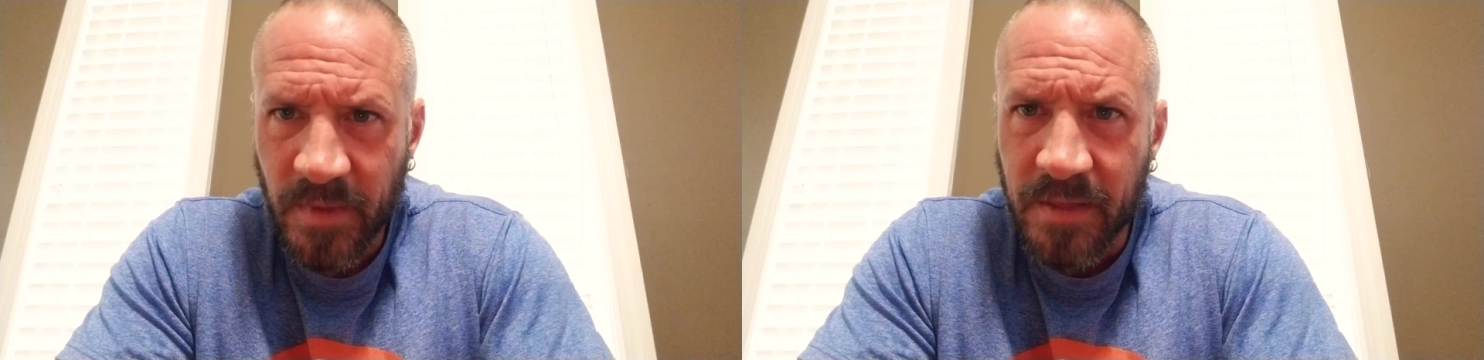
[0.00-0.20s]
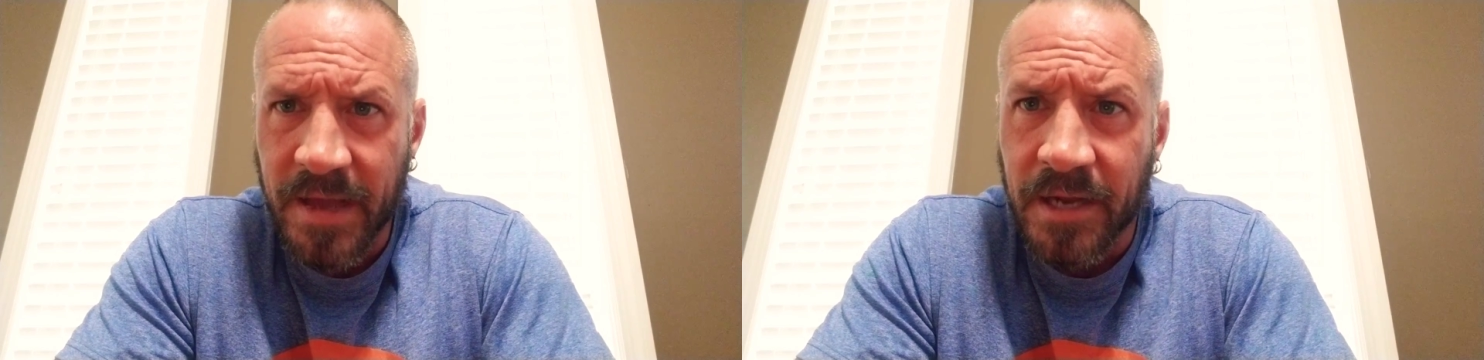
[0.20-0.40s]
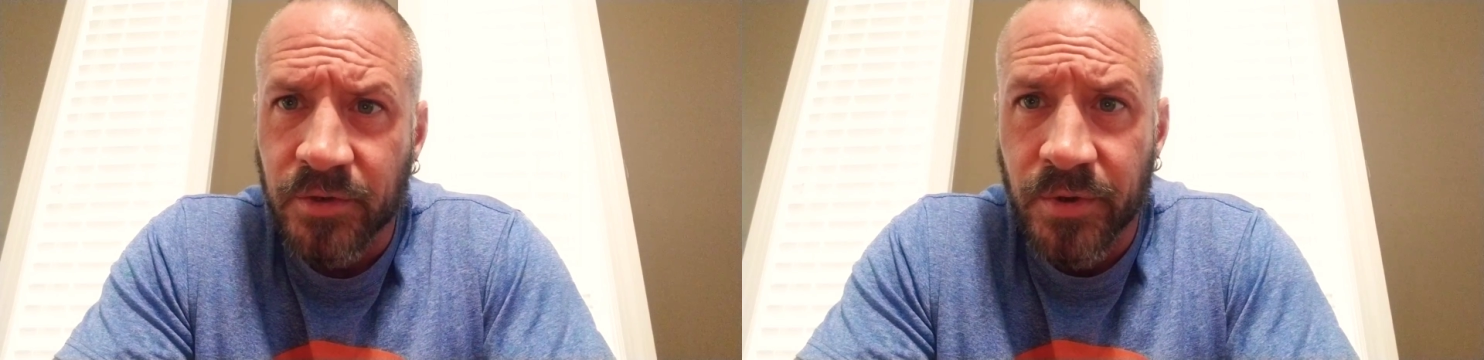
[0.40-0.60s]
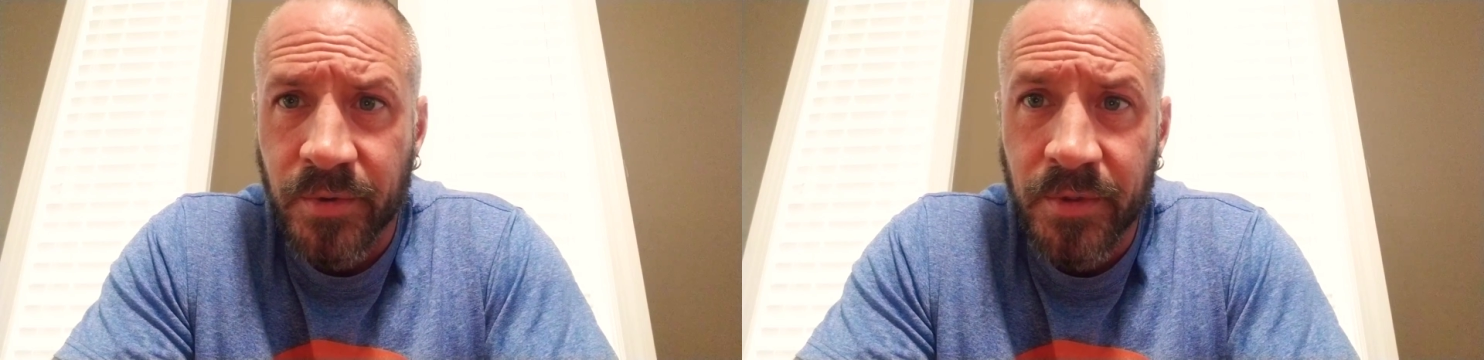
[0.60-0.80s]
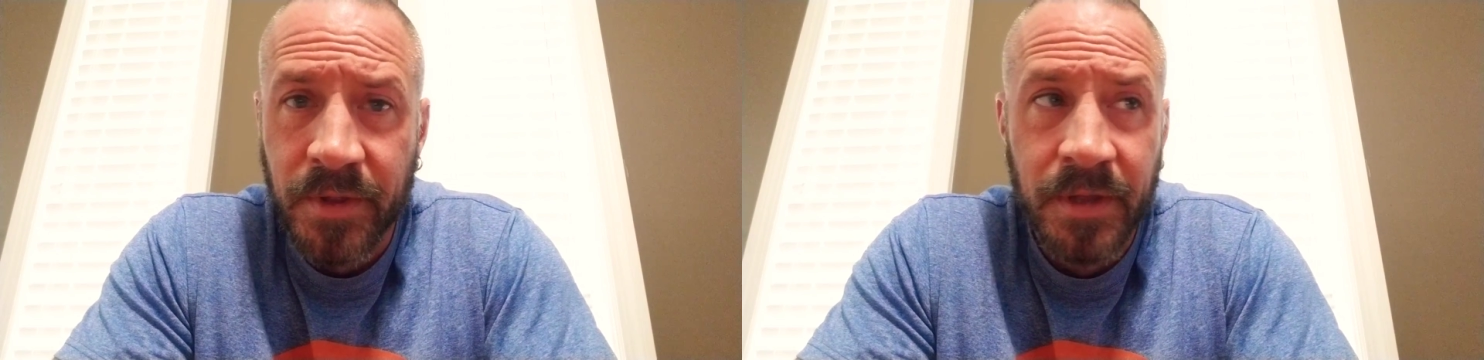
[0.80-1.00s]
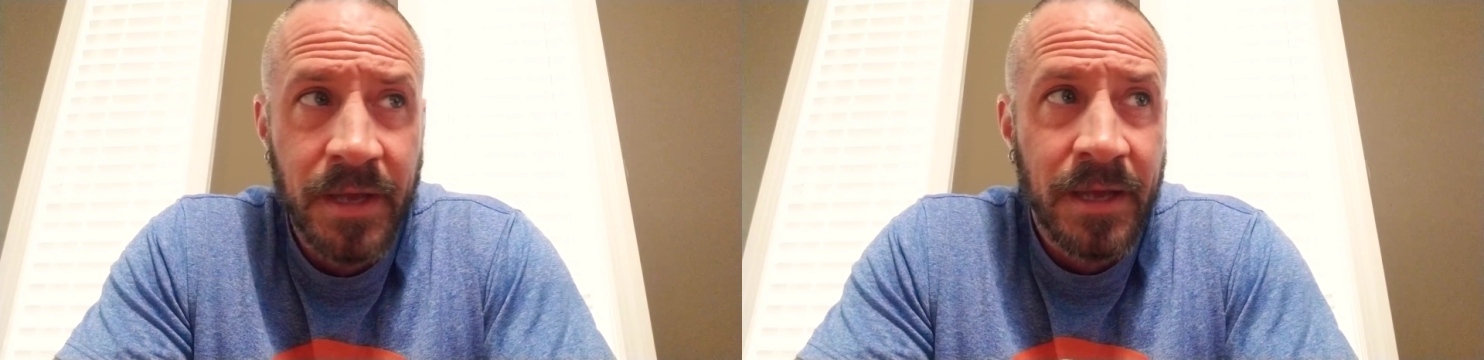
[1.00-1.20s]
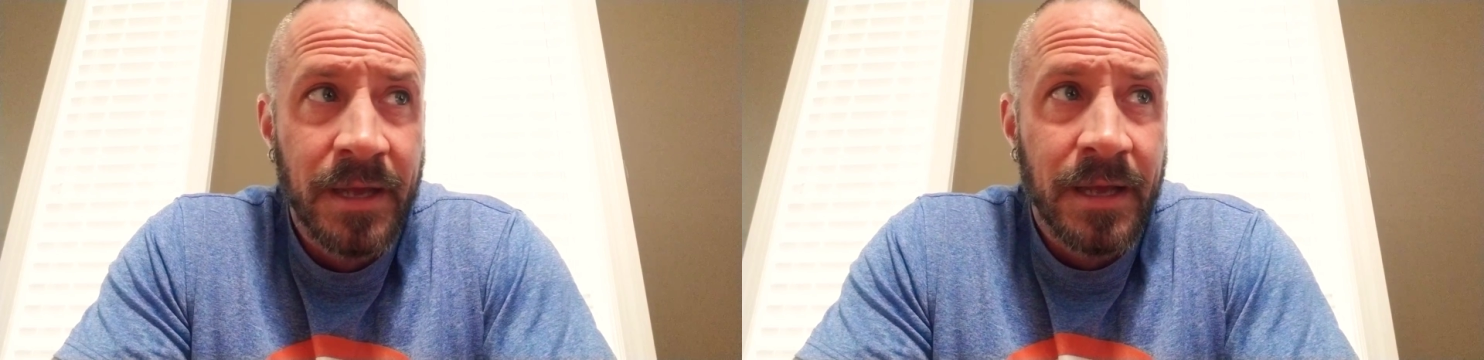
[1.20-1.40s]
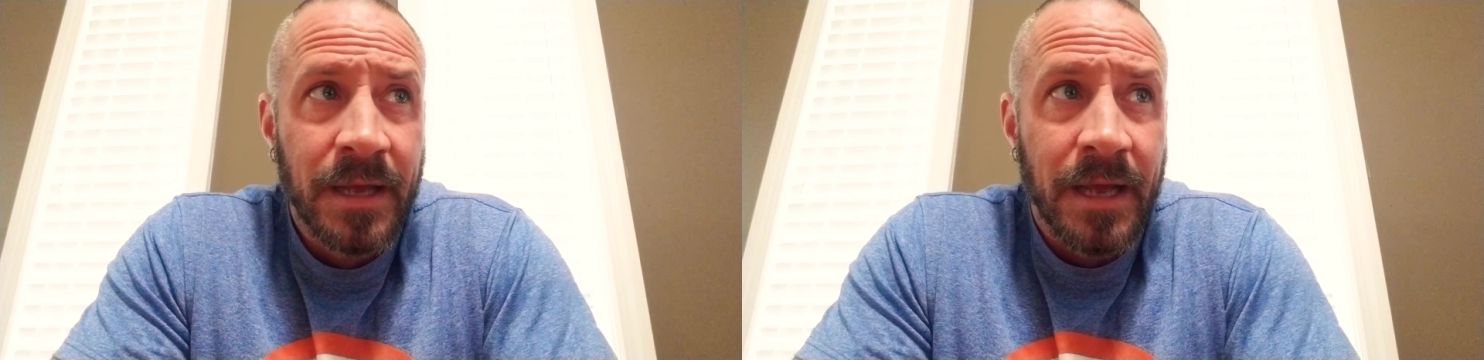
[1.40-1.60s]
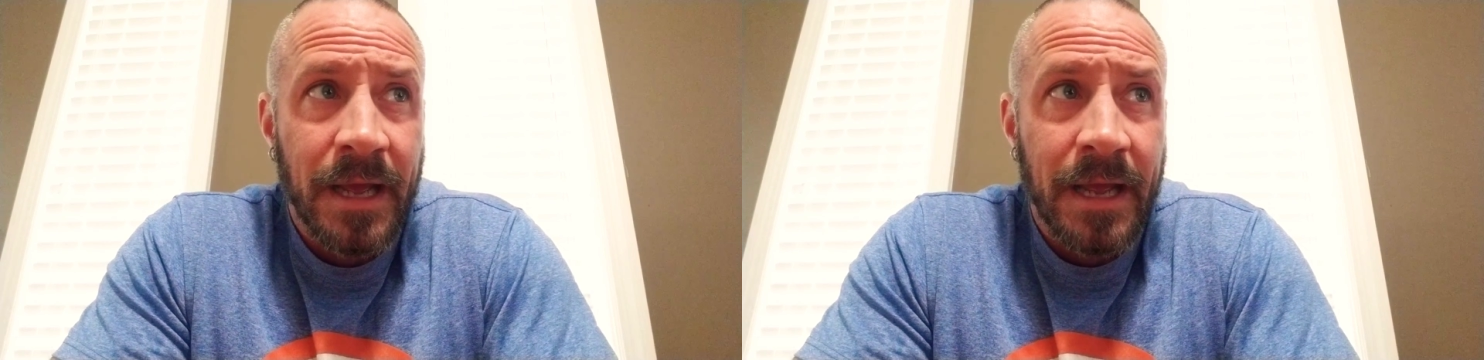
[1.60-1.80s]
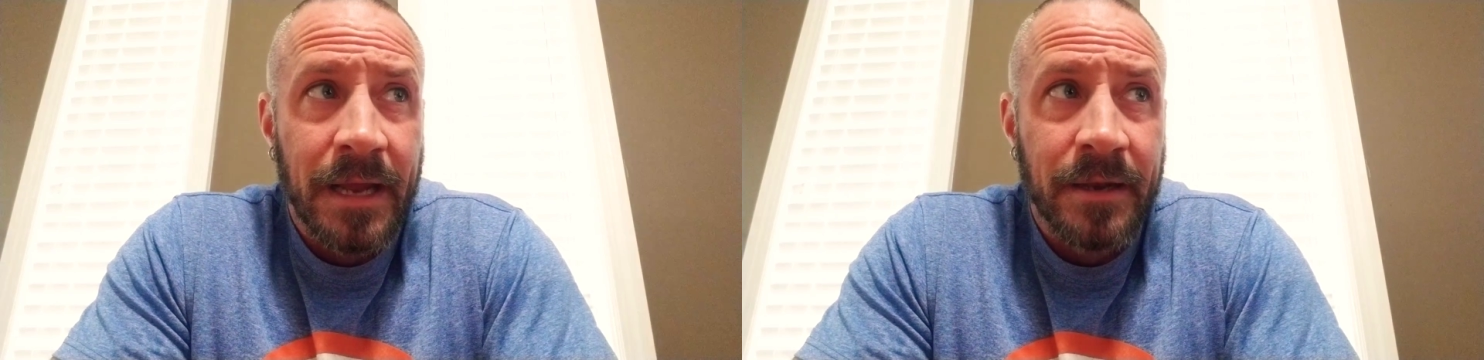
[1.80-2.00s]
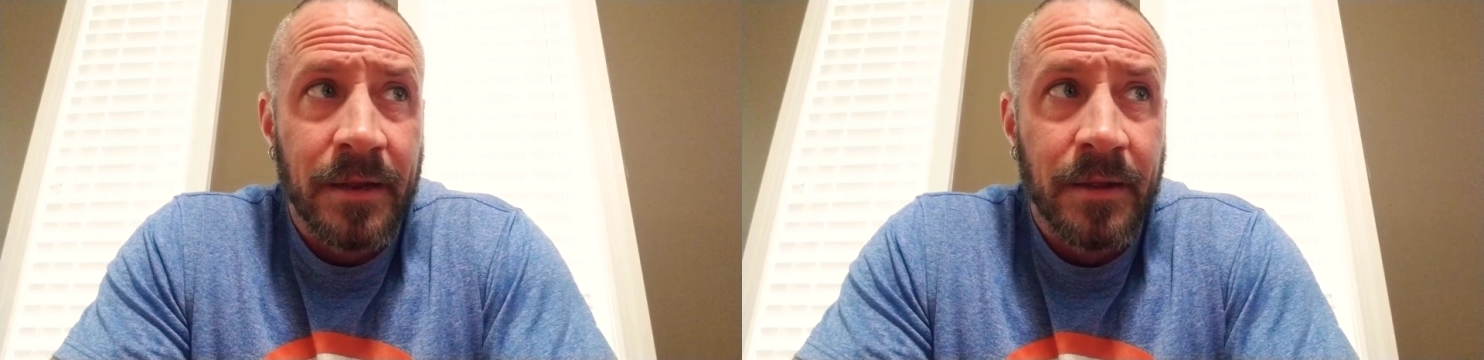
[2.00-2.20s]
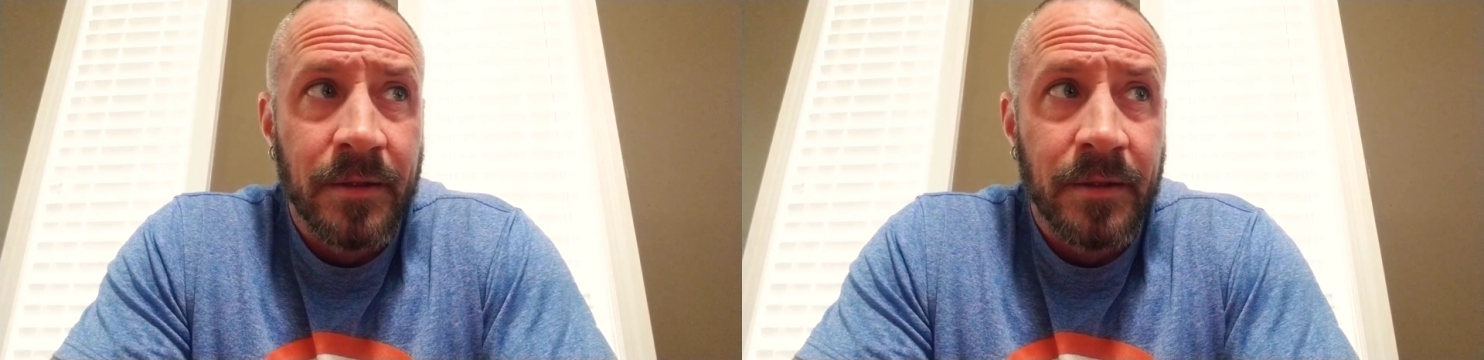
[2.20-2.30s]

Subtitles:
that truth, and